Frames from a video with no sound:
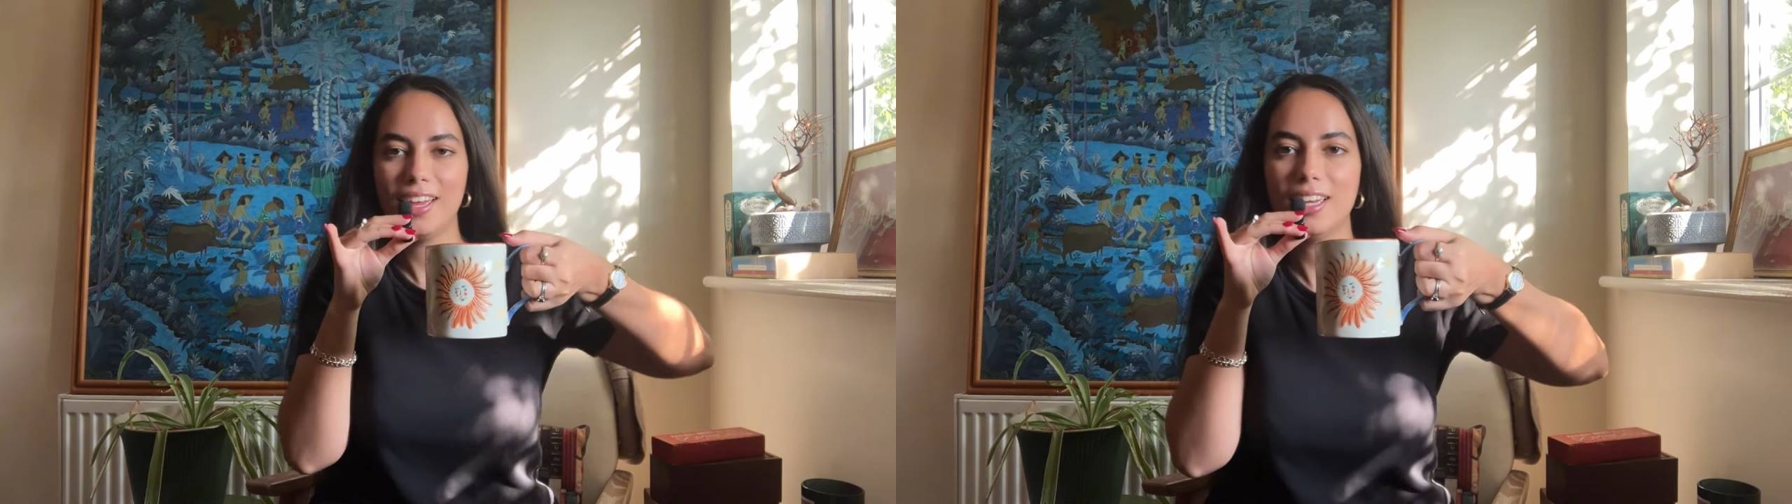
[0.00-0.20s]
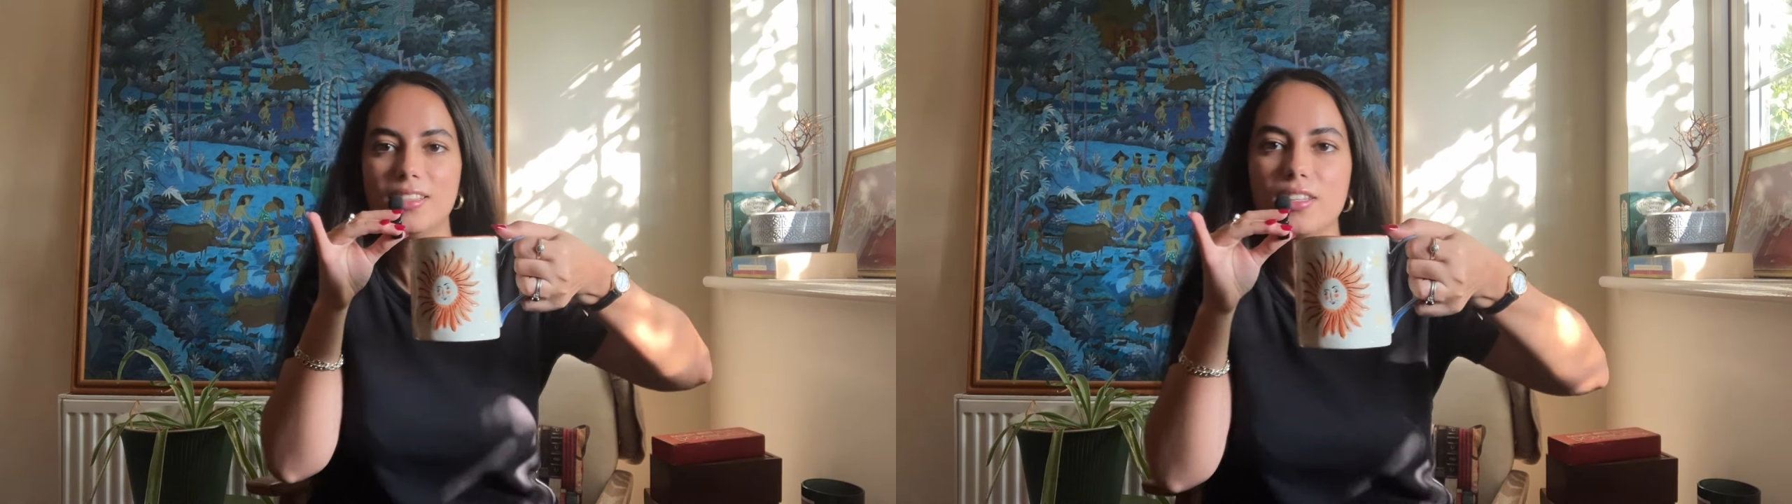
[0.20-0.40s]

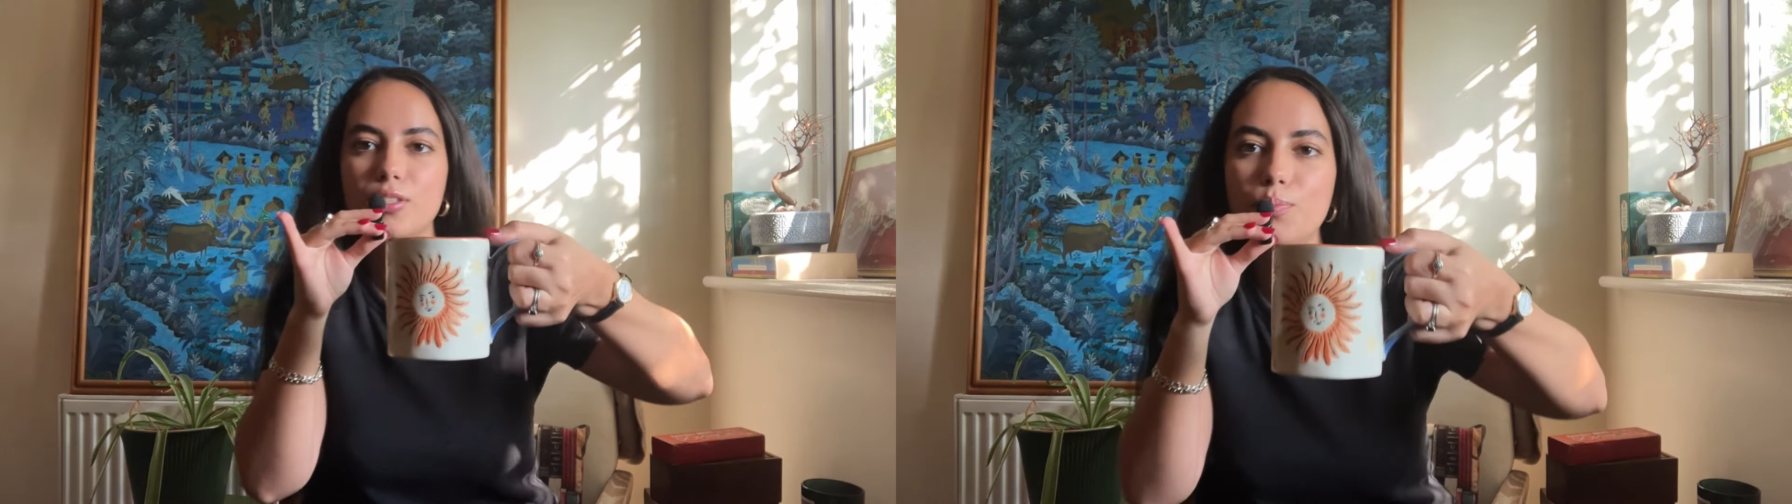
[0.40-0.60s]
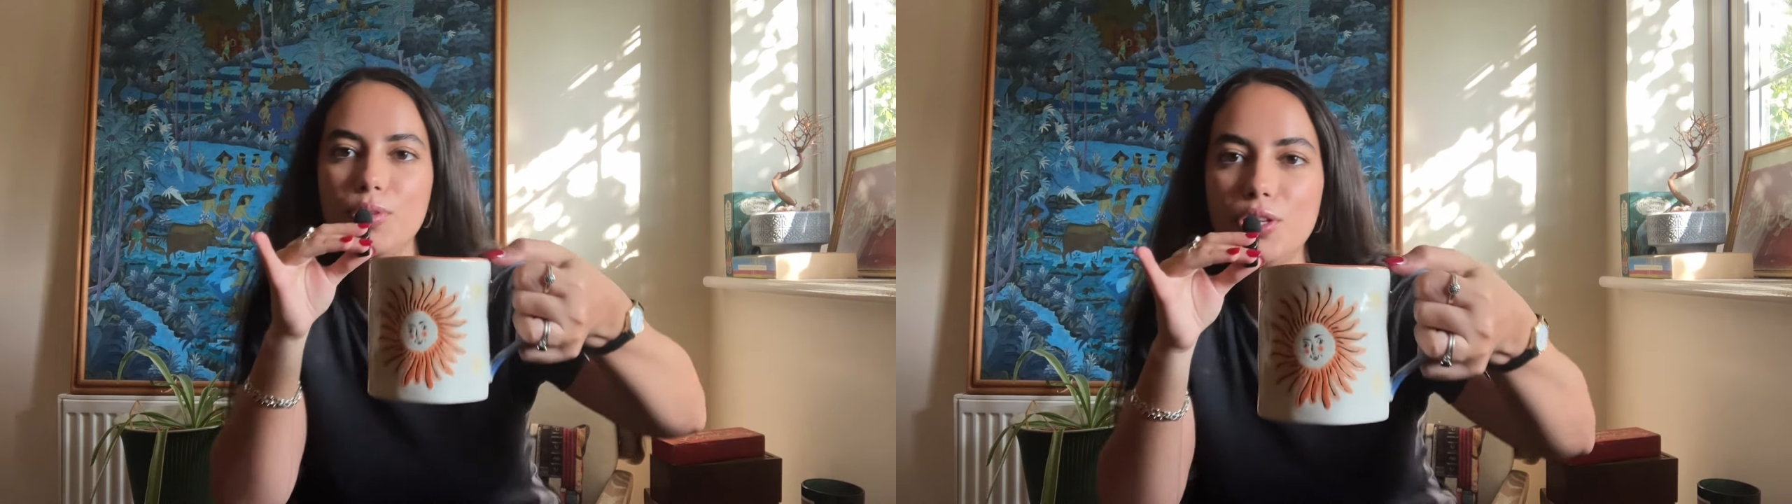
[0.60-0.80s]
in this
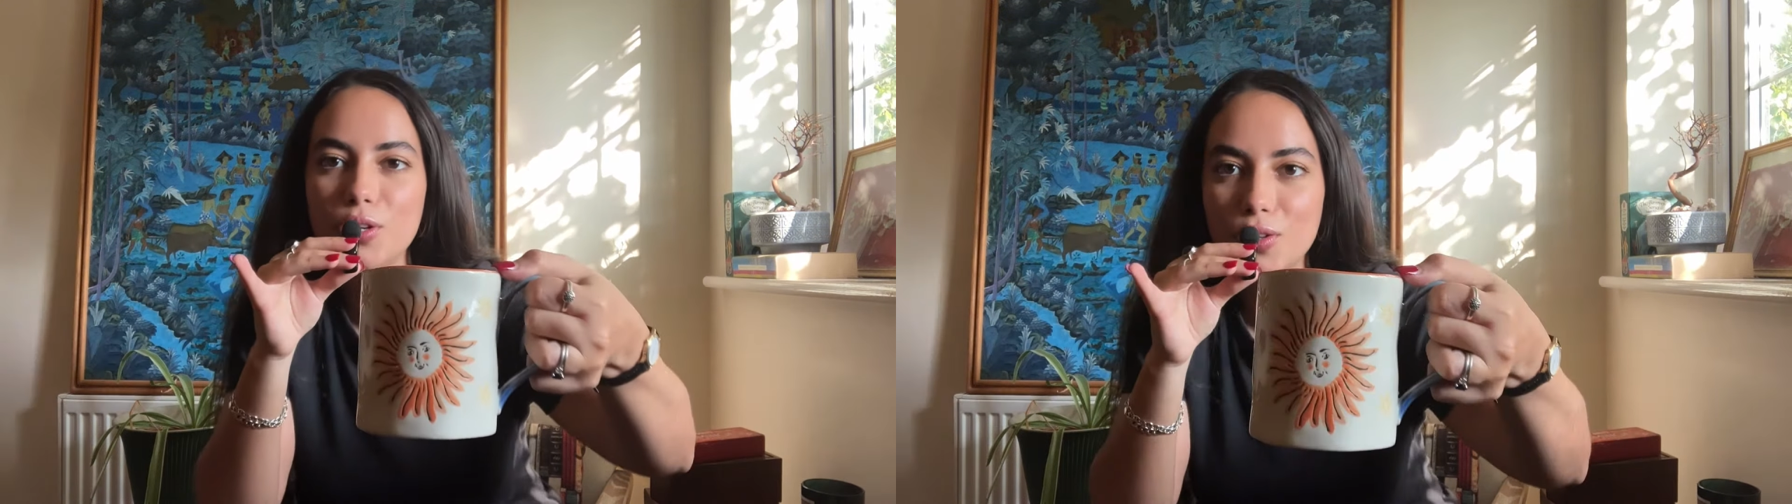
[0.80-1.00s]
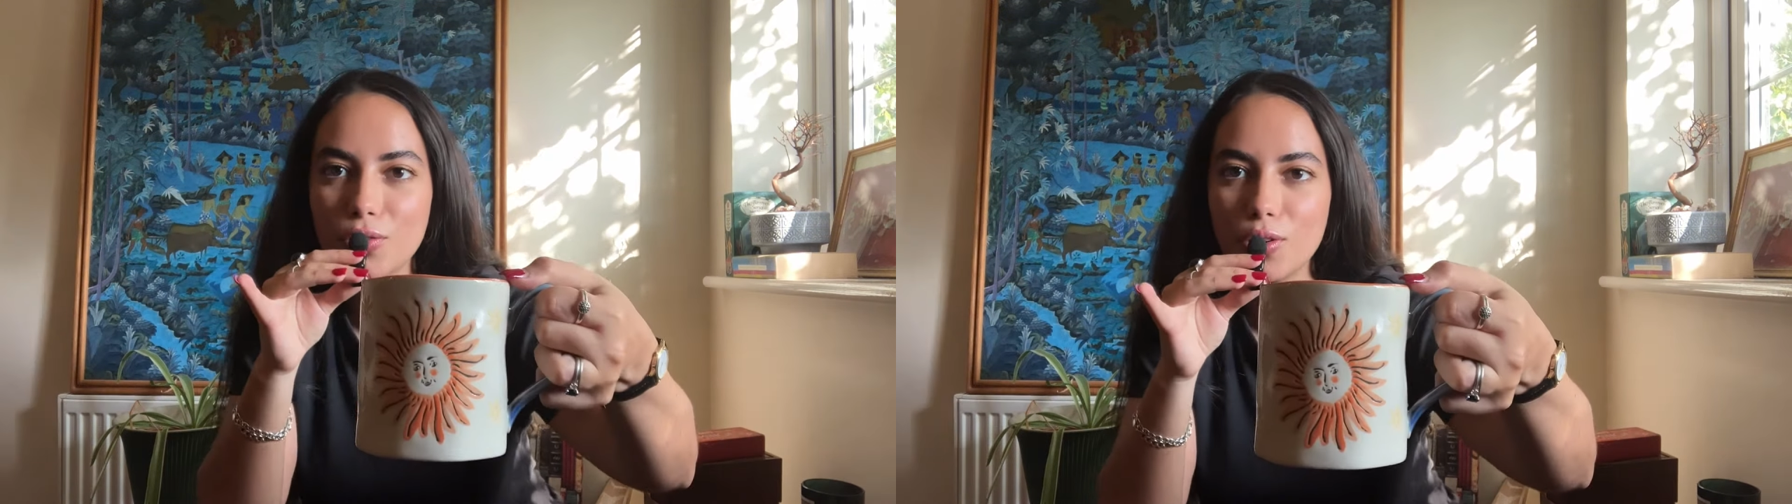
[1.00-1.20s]

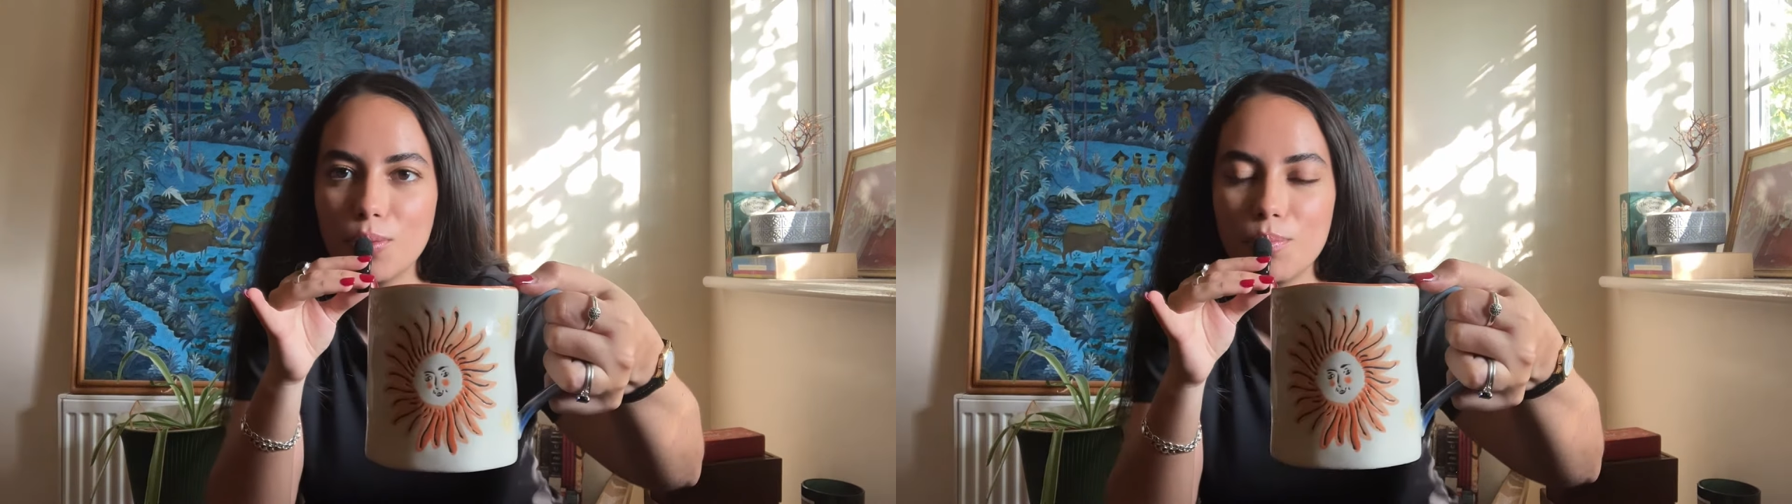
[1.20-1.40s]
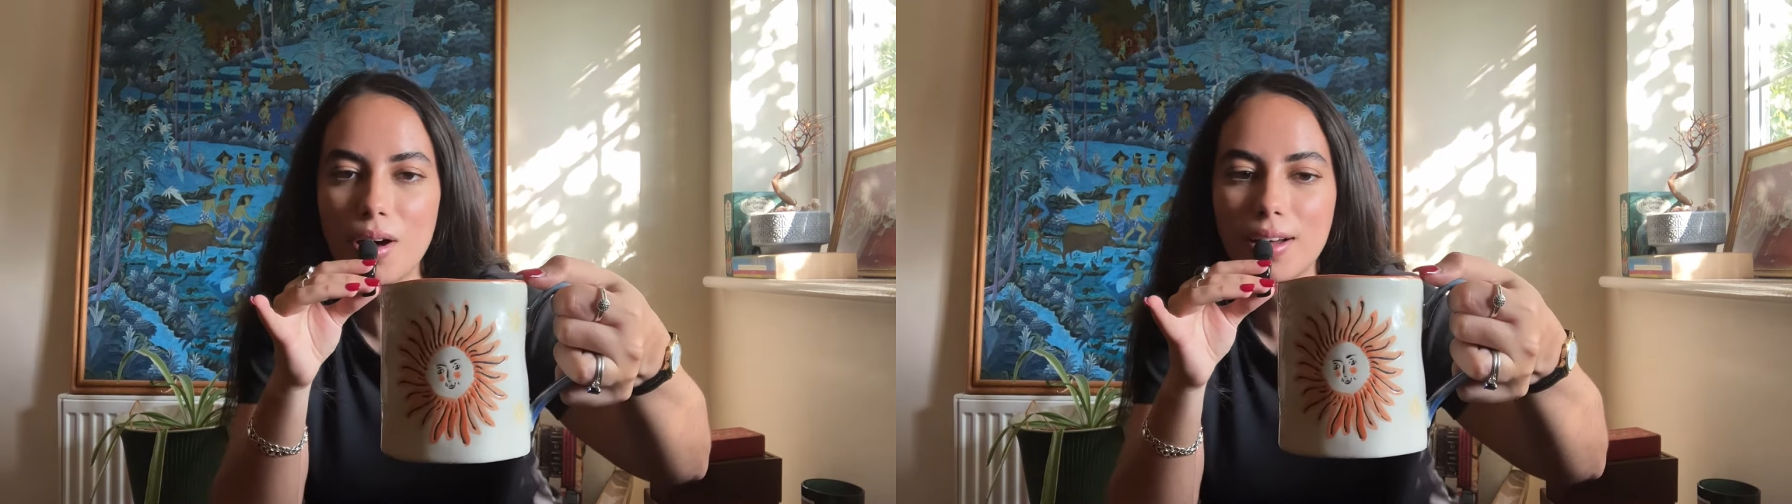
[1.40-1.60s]
beautiful
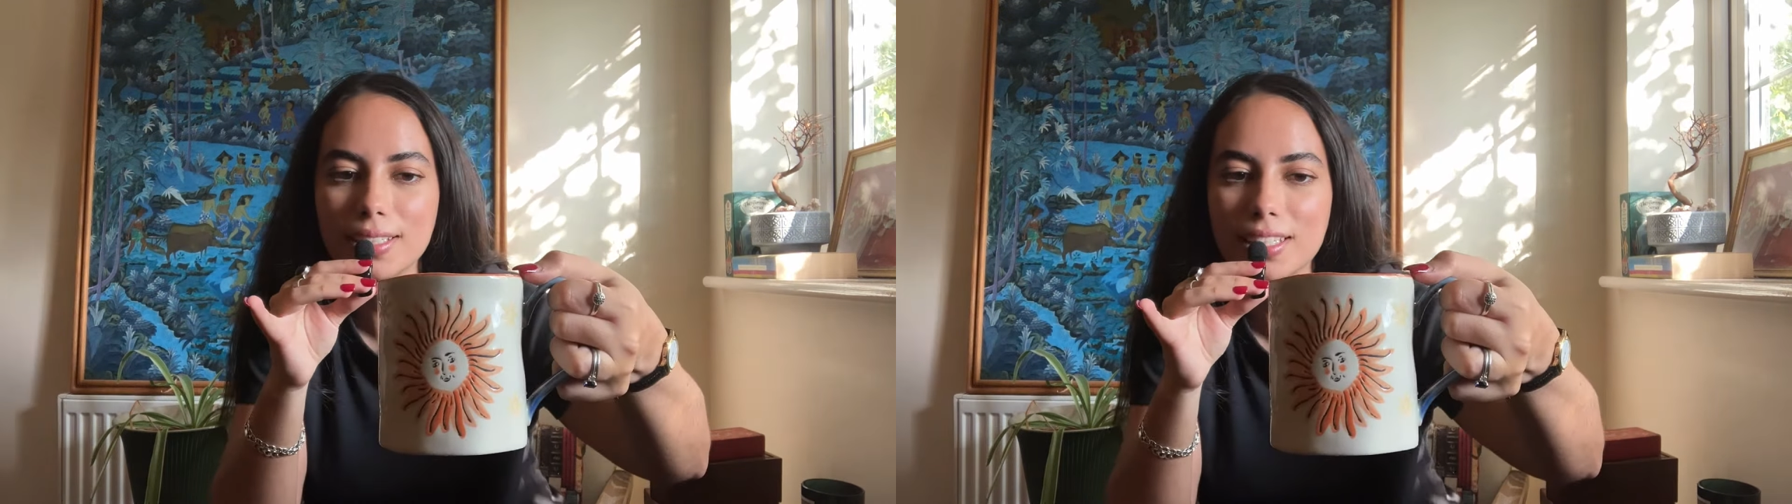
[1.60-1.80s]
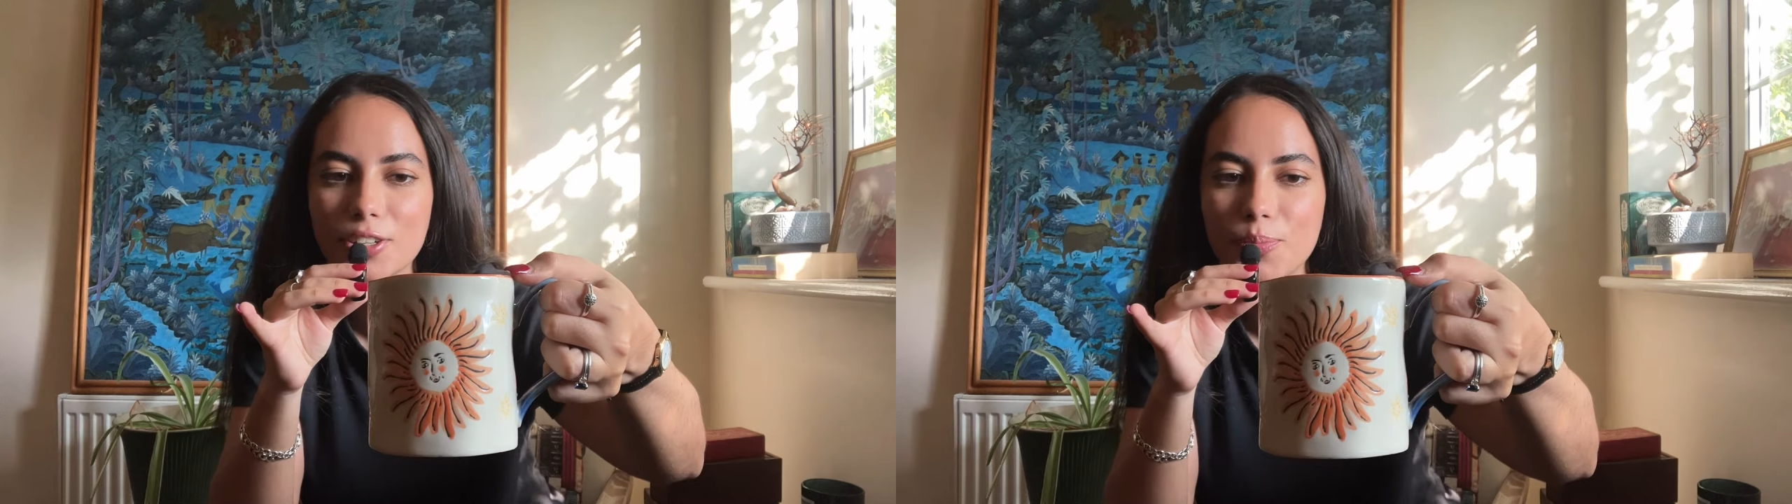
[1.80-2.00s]
mug.